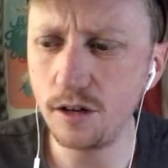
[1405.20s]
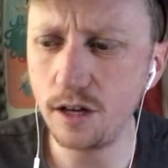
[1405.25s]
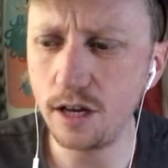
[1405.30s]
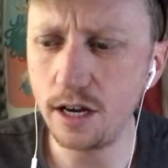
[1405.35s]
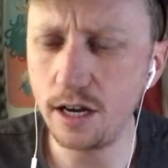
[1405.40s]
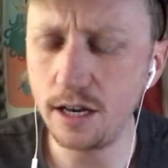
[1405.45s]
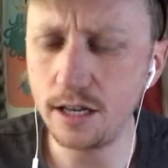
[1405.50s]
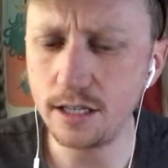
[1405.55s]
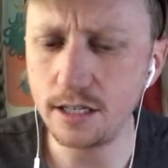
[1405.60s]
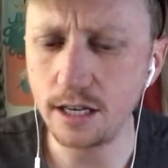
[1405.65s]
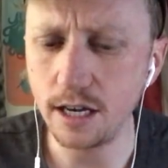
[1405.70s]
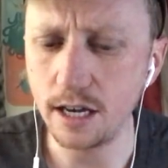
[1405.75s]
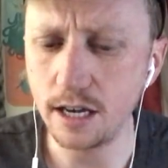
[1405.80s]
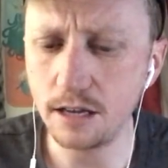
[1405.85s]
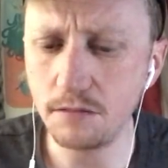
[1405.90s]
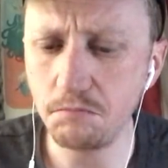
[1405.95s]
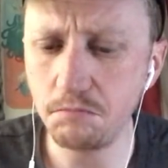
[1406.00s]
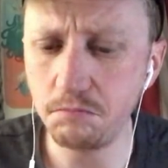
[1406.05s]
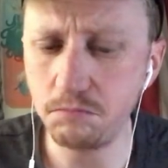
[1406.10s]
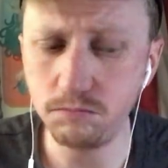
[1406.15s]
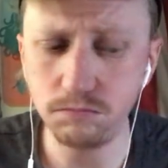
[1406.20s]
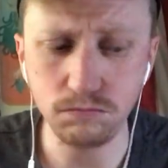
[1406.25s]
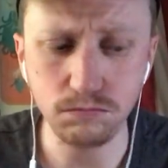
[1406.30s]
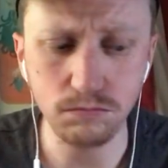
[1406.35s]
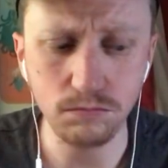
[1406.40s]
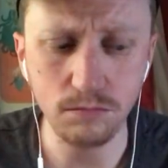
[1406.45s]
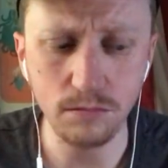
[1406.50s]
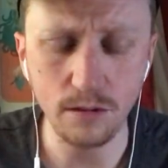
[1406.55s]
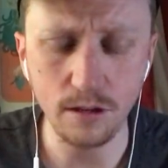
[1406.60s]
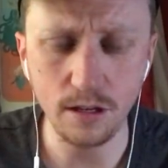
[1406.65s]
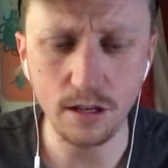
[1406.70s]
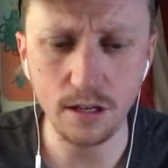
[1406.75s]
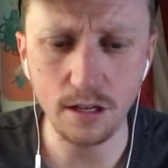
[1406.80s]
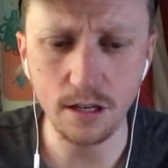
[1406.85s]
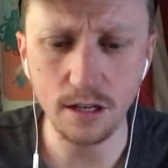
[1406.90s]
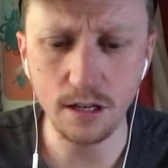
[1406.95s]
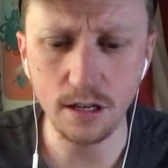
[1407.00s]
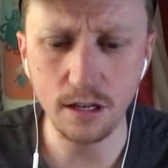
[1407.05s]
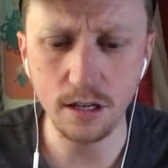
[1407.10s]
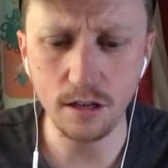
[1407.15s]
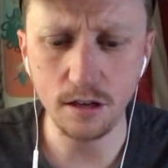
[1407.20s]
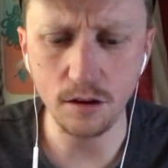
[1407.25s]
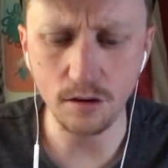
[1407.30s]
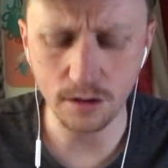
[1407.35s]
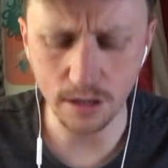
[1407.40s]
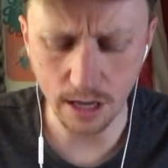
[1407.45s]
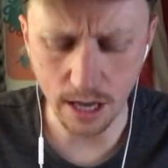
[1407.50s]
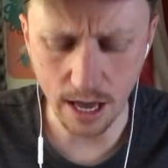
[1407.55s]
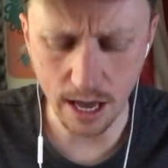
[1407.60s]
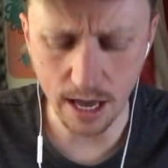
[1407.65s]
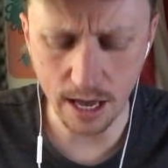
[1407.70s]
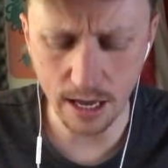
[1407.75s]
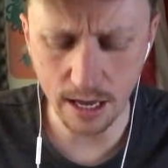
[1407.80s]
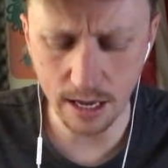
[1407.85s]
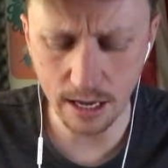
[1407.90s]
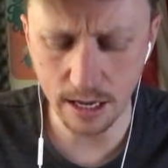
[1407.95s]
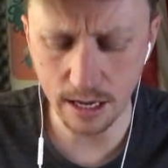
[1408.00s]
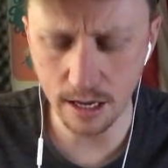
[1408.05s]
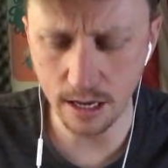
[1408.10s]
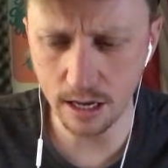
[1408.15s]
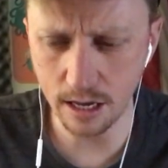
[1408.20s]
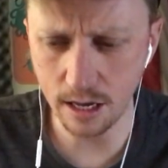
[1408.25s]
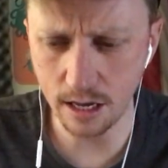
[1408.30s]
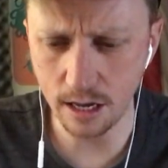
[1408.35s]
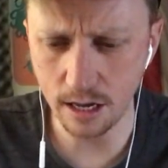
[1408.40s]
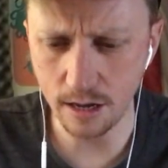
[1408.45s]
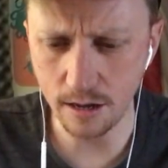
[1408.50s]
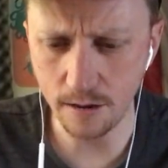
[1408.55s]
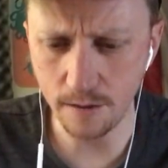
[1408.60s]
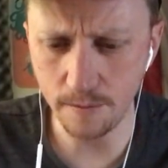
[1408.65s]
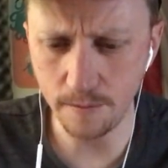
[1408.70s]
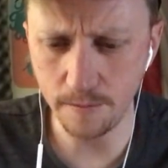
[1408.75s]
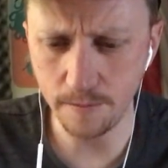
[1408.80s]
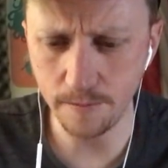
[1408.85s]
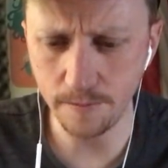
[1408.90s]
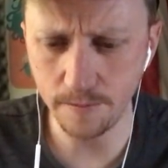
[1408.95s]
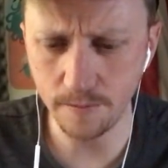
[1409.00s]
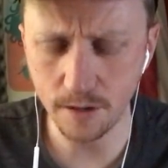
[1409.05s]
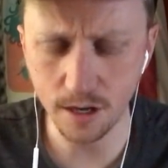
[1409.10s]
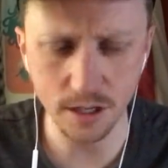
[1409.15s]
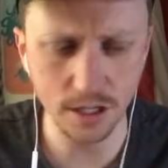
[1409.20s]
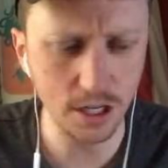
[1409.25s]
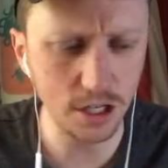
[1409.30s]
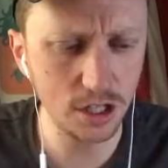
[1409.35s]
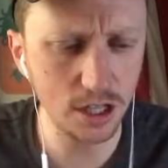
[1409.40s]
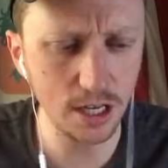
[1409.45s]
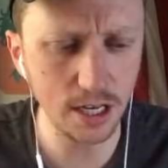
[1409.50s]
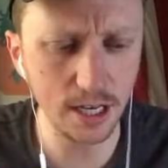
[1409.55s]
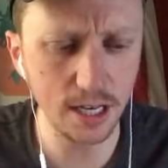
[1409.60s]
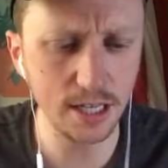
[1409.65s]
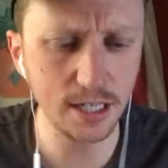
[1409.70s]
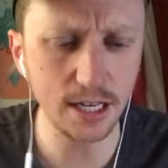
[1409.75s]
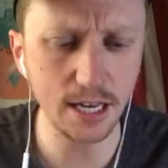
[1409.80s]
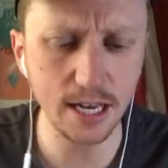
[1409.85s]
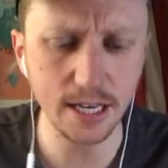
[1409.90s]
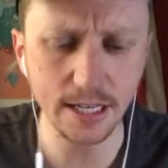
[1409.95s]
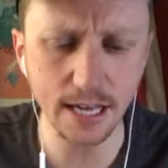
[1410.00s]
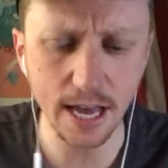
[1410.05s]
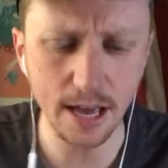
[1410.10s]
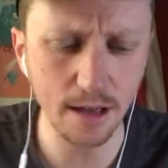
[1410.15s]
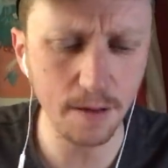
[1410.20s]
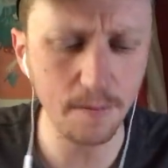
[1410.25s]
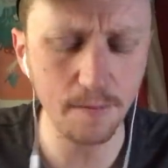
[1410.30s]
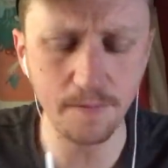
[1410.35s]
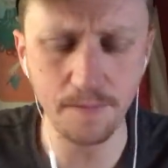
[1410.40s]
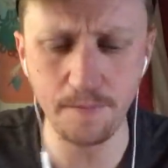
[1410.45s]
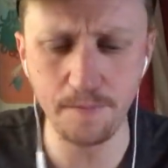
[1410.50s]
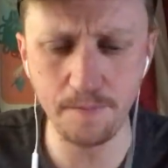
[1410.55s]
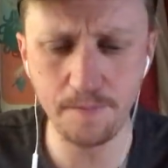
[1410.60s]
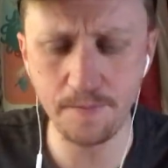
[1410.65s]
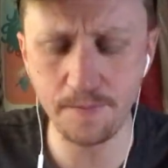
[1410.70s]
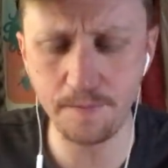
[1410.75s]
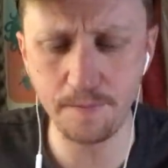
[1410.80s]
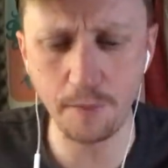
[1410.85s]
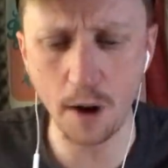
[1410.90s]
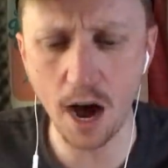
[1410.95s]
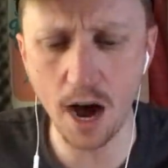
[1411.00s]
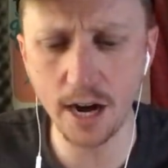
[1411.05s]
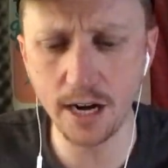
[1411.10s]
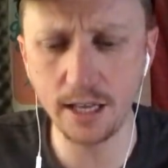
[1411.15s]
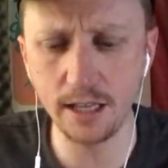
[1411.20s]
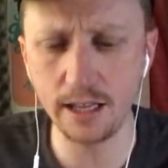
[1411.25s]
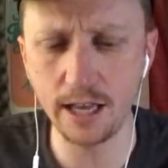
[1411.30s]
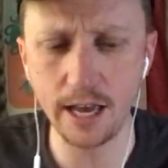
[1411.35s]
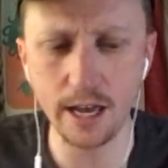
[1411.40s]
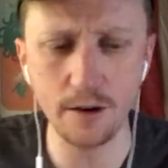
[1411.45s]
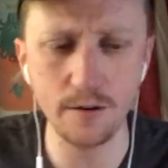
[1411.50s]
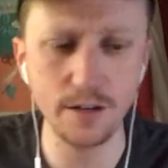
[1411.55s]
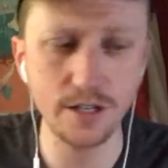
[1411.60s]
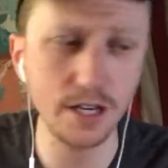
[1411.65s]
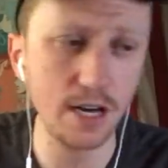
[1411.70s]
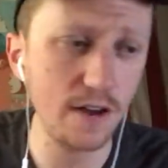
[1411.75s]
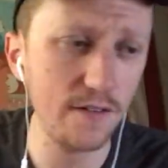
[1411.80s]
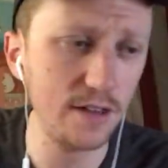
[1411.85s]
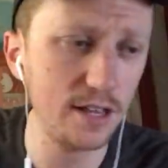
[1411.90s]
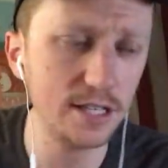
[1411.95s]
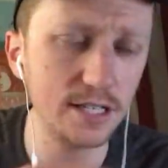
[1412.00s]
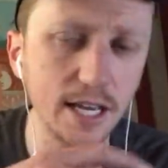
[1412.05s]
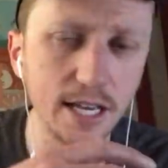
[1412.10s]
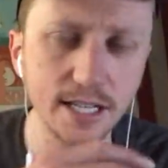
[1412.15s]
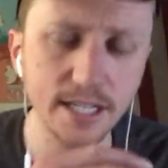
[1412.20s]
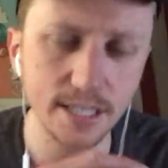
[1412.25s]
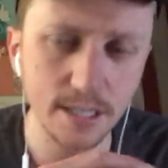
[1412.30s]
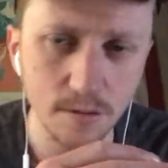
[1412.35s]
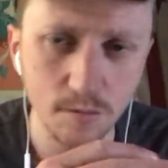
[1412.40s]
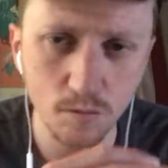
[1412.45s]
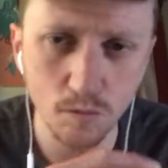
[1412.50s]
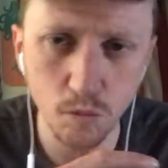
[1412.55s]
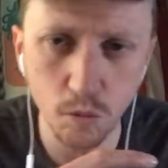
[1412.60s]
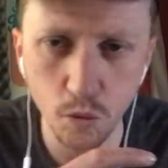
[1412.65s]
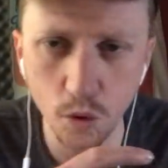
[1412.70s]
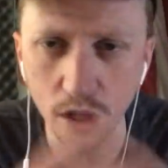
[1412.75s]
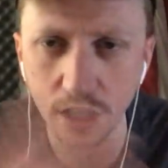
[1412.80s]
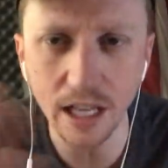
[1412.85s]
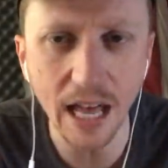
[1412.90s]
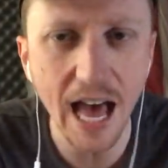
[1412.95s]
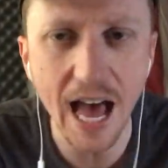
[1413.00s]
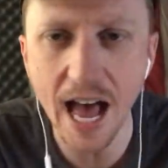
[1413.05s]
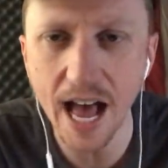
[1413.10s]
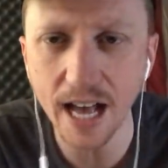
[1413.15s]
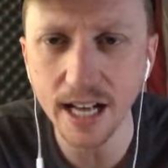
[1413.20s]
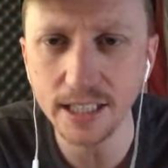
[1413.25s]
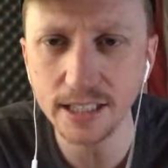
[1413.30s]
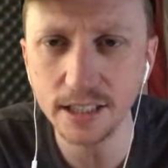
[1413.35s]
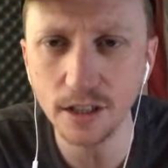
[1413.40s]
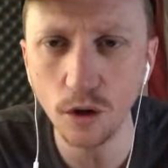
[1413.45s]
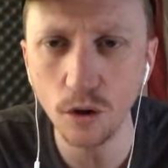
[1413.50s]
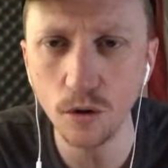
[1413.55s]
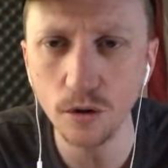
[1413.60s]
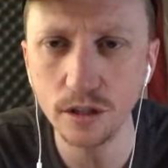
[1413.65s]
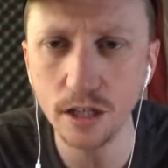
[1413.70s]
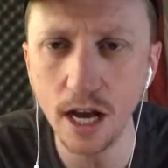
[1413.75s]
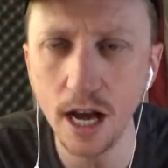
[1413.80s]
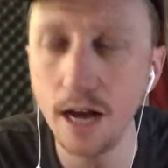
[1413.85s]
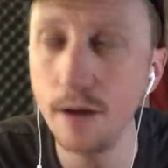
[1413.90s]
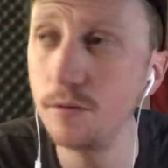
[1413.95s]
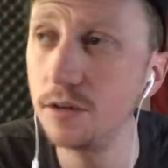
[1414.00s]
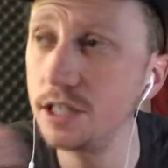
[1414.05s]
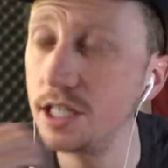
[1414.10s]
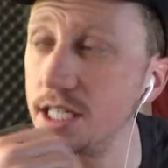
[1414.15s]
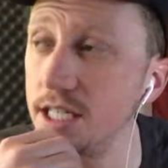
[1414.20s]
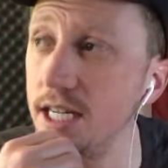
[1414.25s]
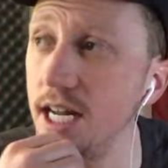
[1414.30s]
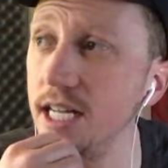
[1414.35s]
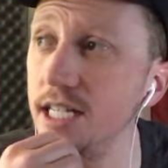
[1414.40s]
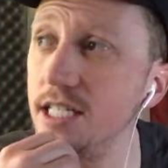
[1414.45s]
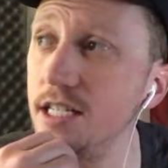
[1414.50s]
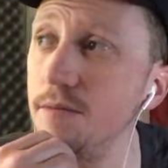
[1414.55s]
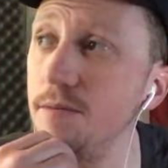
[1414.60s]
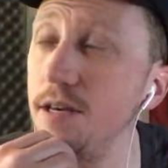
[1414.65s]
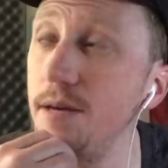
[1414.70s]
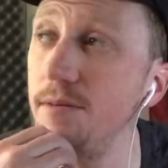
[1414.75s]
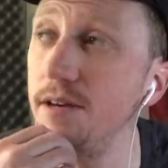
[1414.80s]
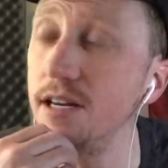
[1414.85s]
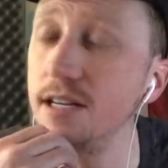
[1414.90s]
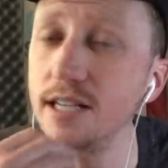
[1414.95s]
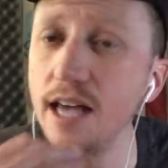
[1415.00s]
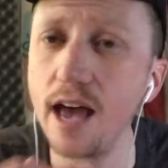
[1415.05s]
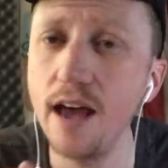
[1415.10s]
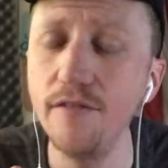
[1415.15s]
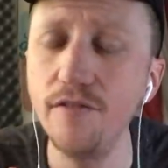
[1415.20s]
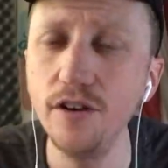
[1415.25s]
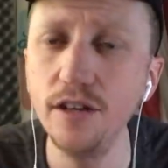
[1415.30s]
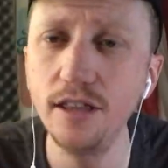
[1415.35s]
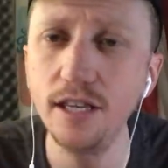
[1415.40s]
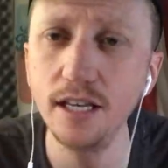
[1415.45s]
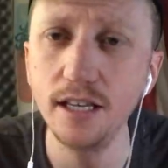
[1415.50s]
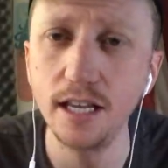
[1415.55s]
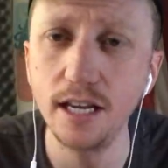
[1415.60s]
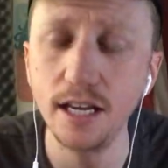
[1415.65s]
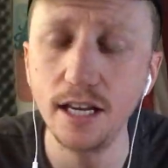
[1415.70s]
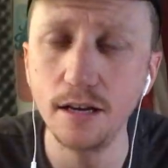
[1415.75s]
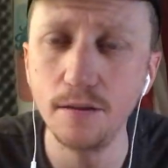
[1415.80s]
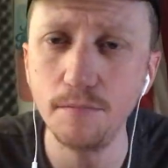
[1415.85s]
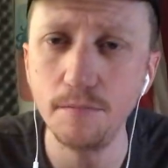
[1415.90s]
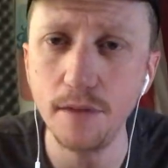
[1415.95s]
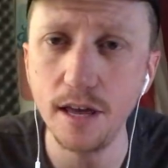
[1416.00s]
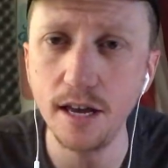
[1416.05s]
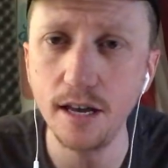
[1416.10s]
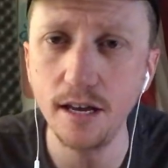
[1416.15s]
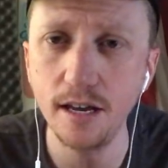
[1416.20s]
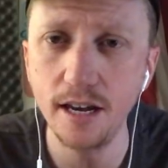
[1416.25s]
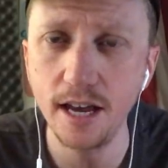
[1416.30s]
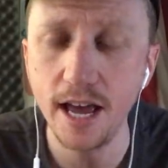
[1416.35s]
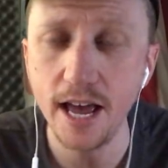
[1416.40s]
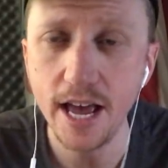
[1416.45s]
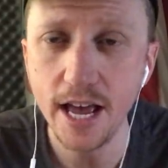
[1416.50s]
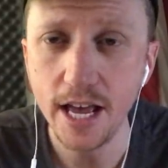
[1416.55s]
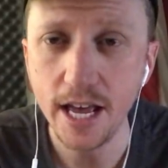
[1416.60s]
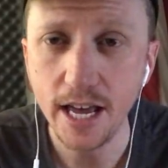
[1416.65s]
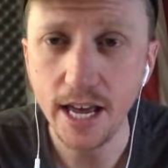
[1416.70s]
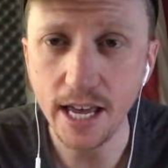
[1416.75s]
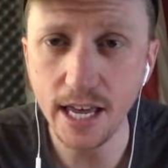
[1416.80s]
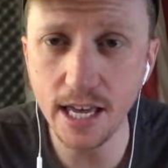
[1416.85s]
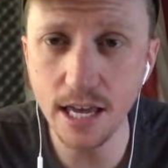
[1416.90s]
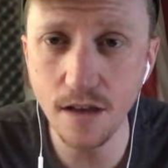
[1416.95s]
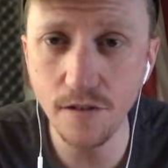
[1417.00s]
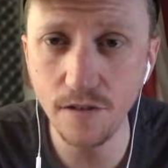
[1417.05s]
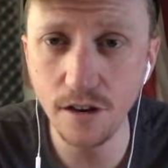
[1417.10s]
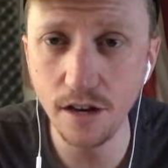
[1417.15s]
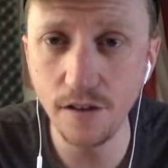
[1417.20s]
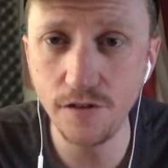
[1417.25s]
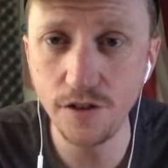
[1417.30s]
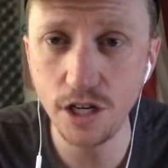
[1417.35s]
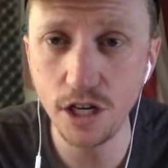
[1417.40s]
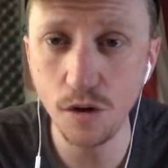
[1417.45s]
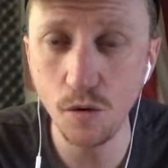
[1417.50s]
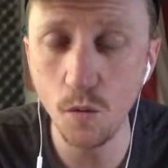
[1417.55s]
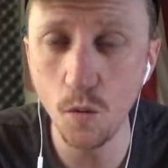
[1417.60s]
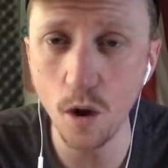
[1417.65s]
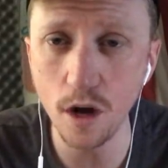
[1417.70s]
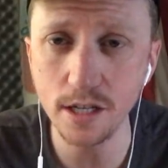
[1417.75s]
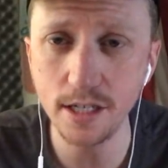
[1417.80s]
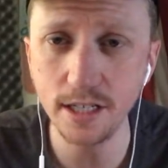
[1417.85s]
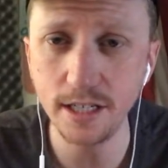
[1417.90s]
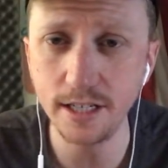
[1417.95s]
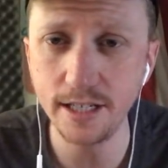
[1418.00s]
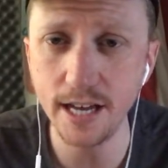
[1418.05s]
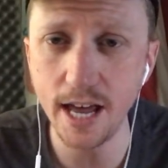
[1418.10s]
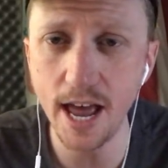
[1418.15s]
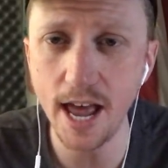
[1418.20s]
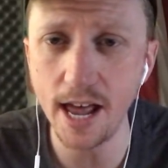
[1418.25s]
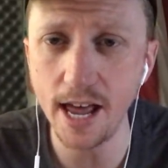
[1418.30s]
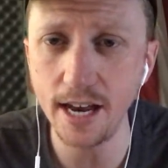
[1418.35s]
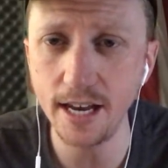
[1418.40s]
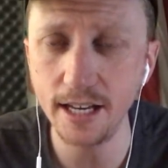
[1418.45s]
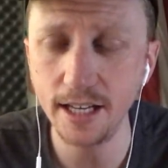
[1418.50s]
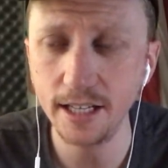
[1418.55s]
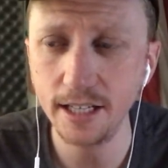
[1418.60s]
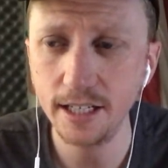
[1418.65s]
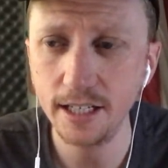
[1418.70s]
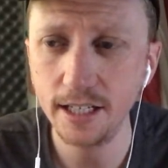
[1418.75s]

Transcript: And it's like, okay, because um, just the, his his body language and everything, he's like relaxed the whole time, which is nuts to me because everything that he admitted, even if she wasn't dead,